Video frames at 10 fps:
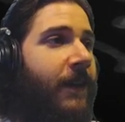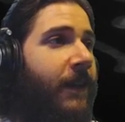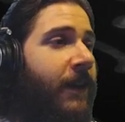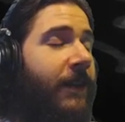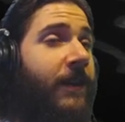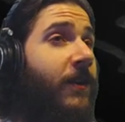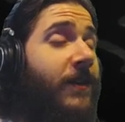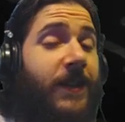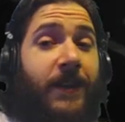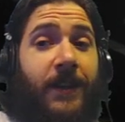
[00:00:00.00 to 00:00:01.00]
And I think
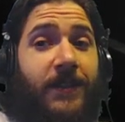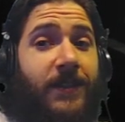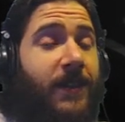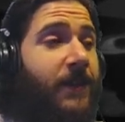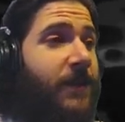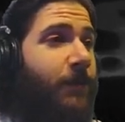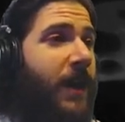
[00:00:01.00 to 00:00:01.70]
all I need is tons of